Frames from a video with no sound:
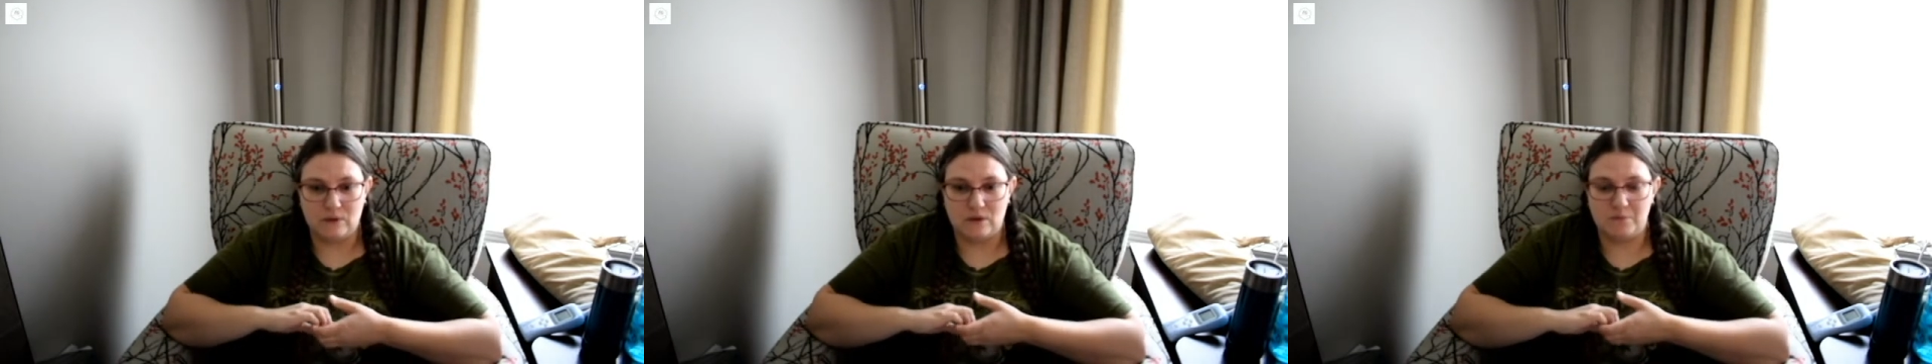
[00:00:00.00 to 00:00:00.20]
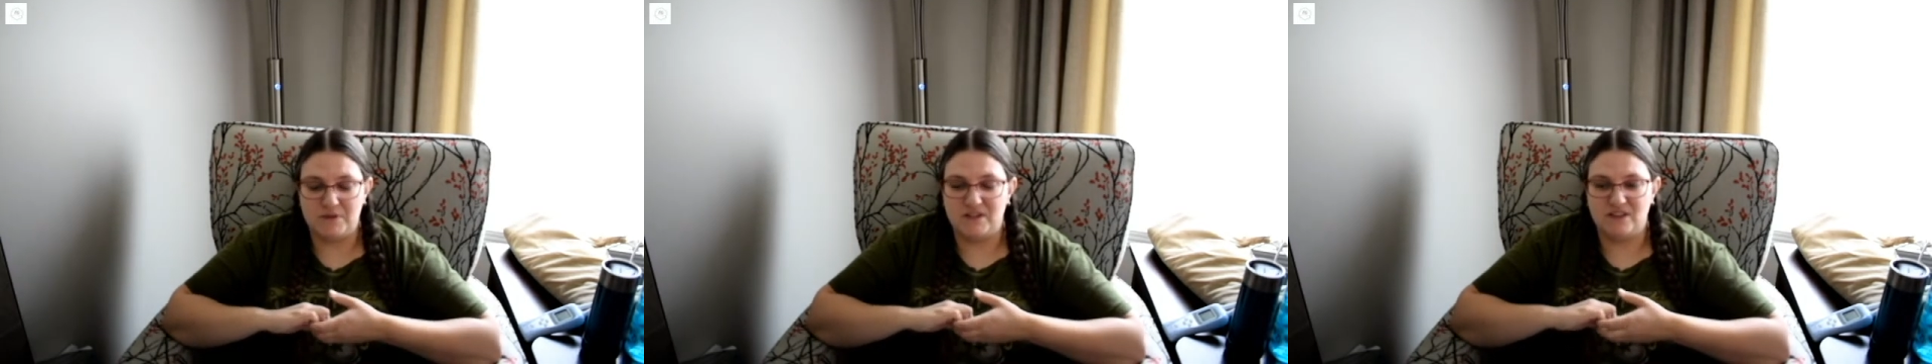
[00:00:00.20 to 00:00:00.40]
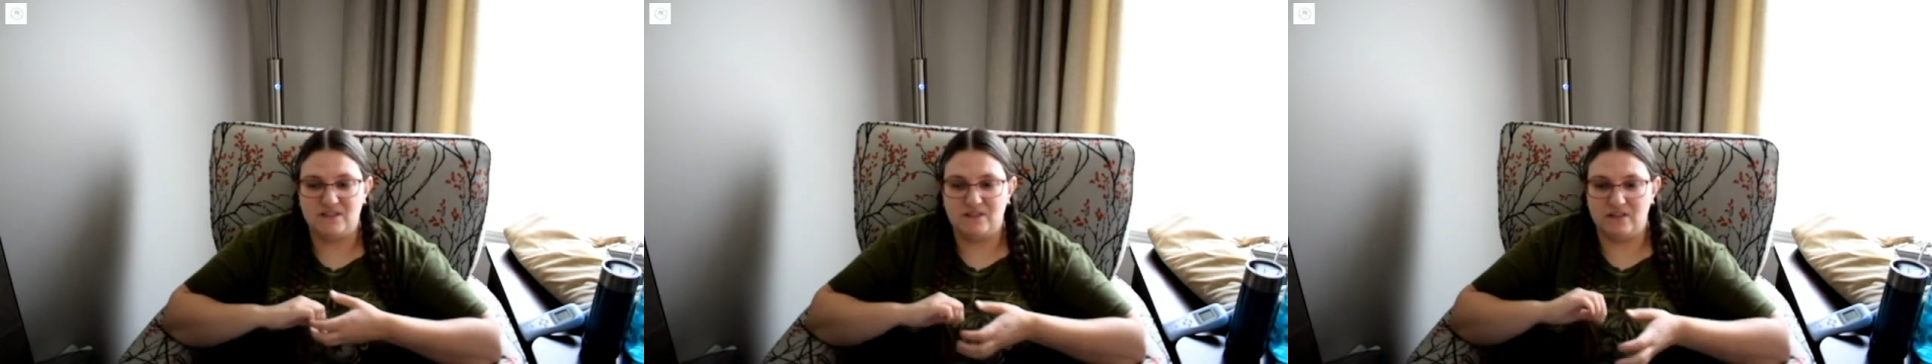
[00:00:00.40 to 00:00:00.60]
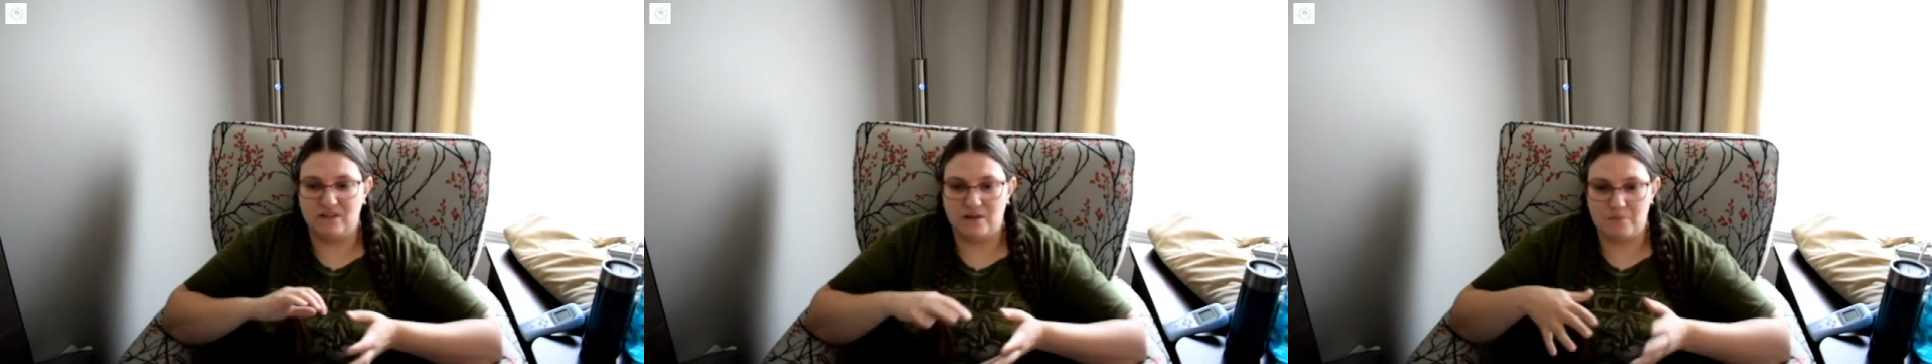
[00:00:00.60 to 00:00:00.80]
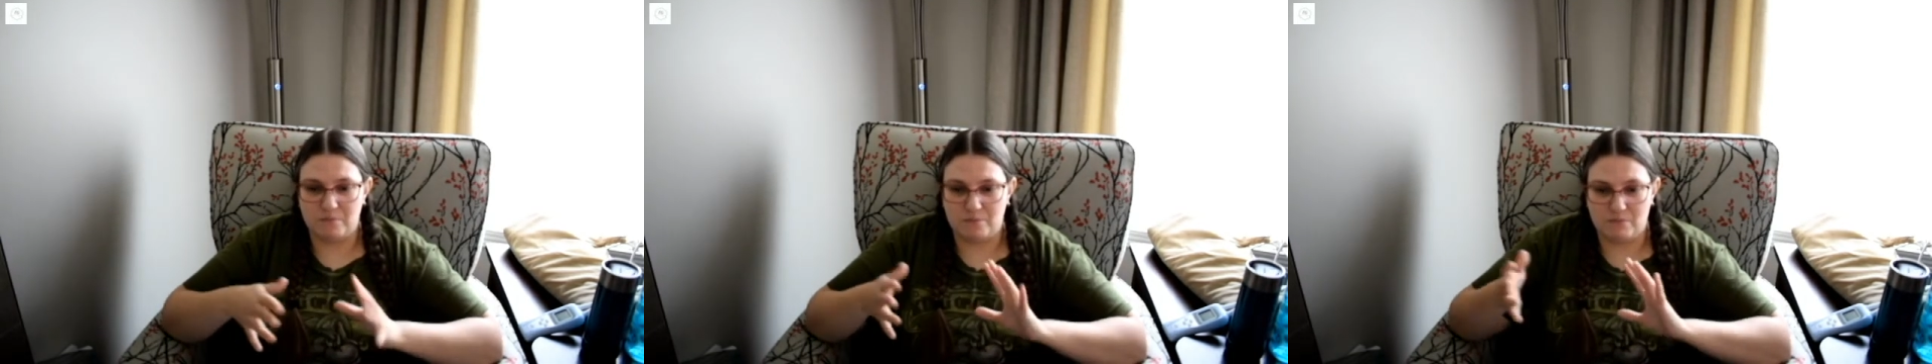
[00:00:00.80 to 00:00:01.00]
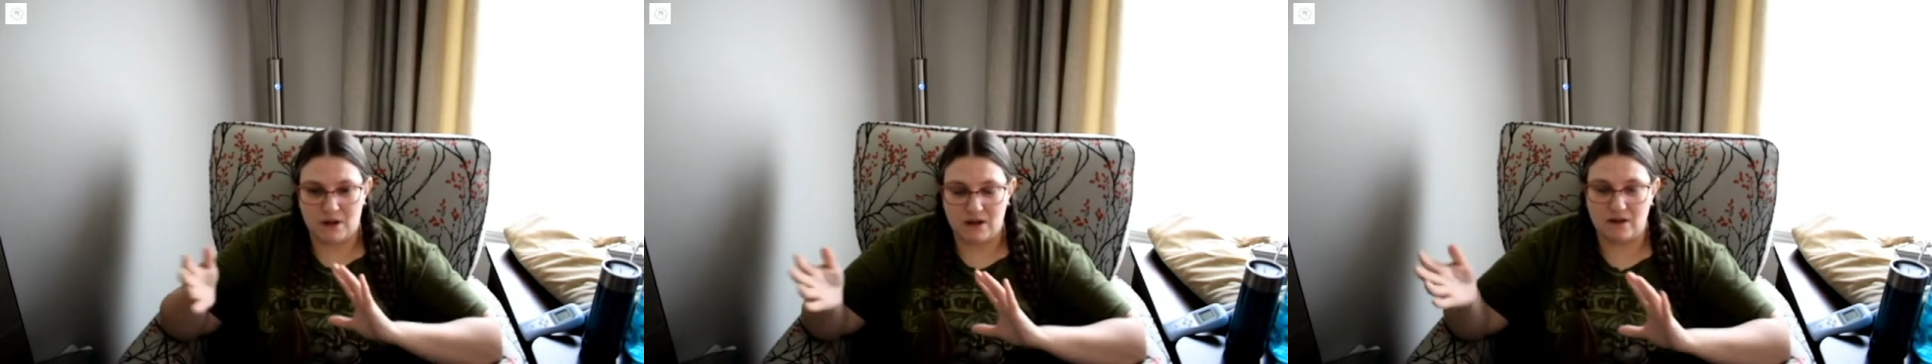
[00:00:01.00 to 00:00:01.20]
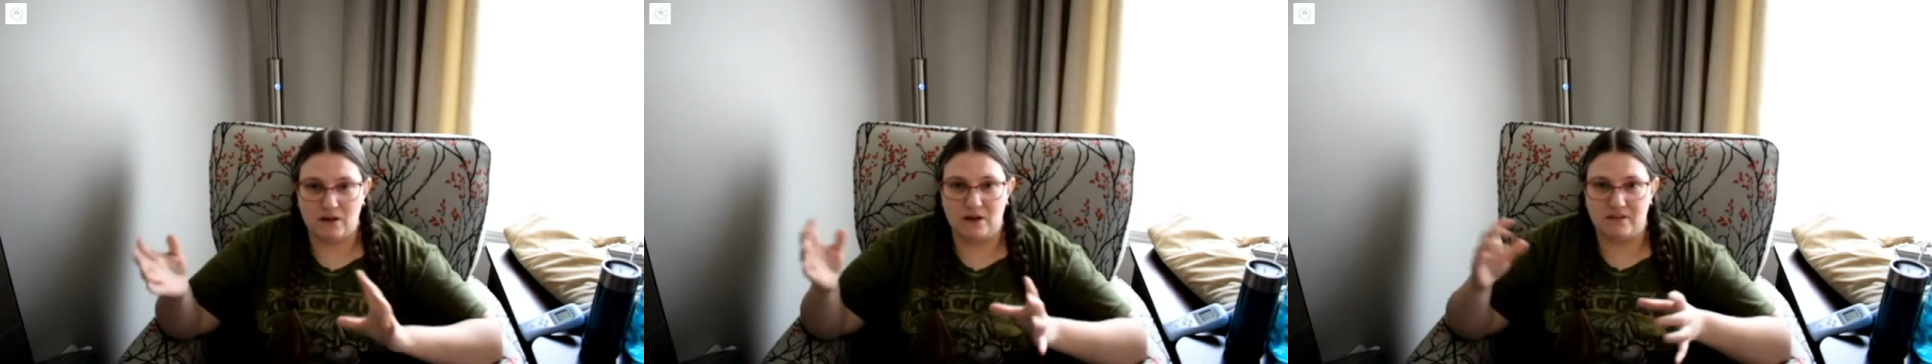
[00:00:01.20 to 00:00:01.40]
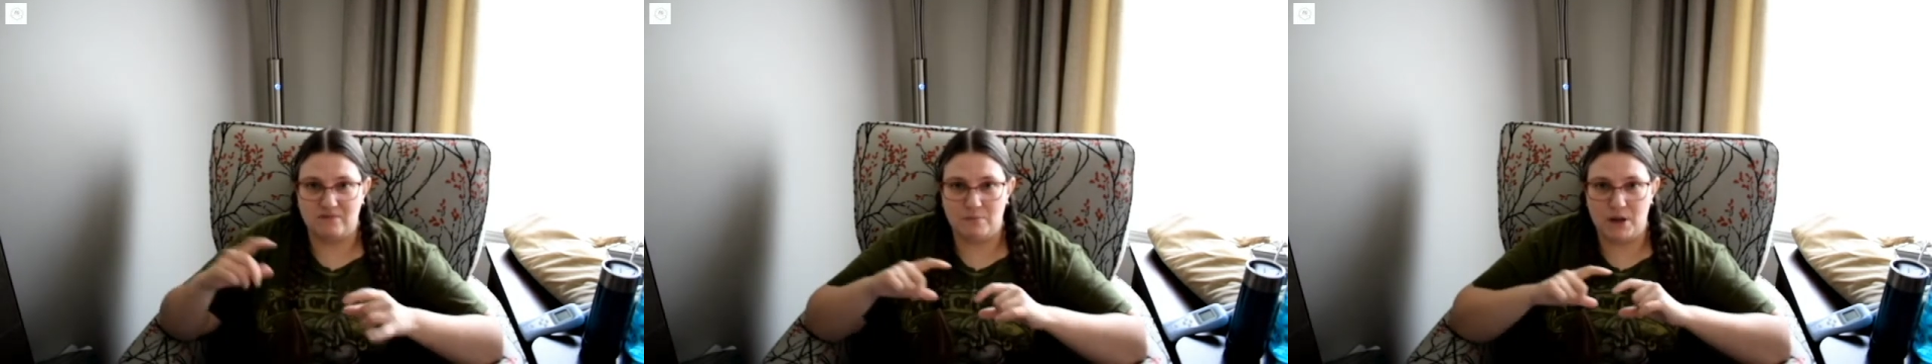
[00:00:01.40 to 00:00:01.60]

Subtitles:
material that might not have